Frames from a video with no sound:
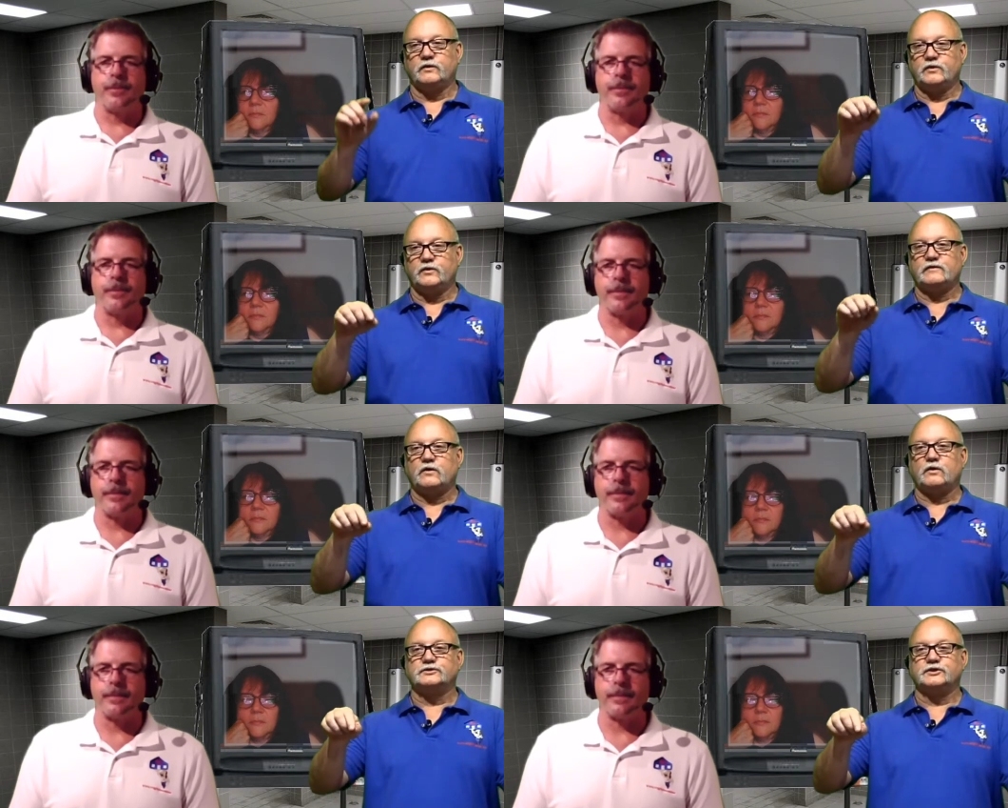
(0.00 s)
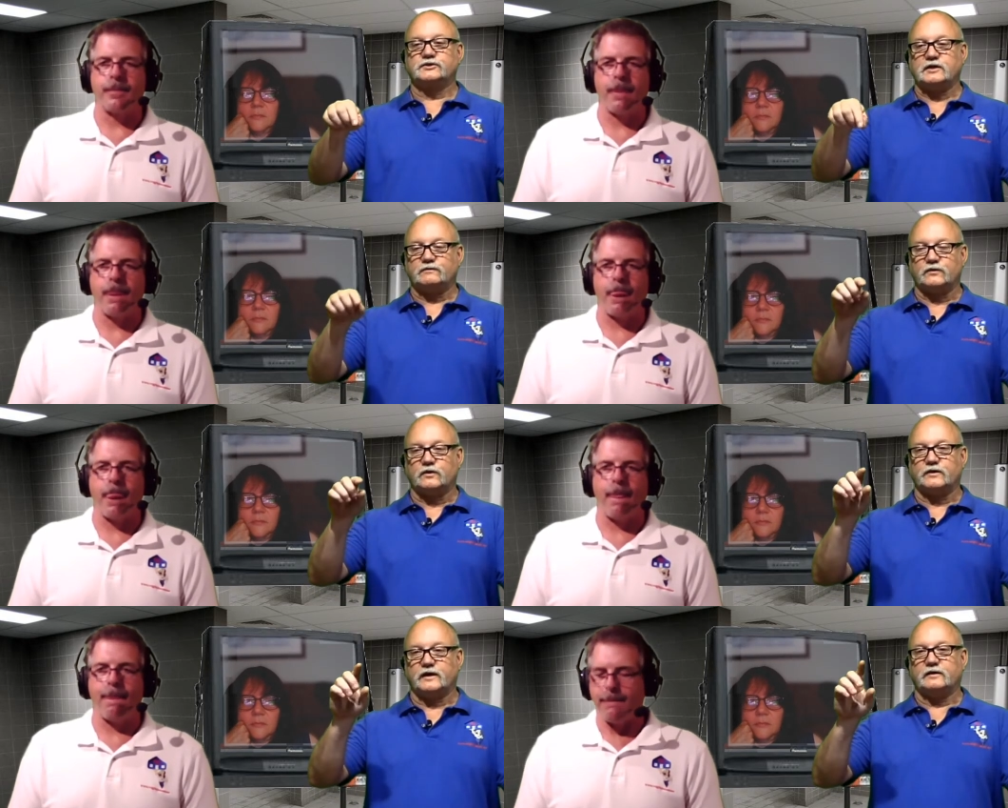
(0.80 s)
Speaker 1: if you have holes in your
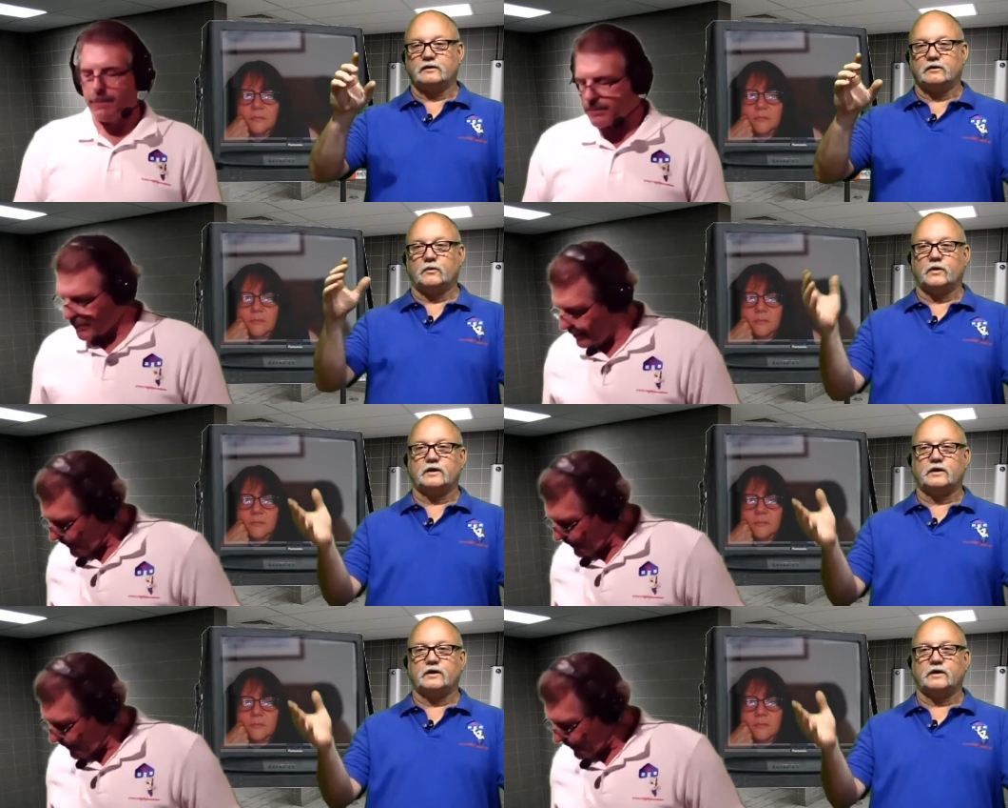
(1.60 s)
subfloor, that it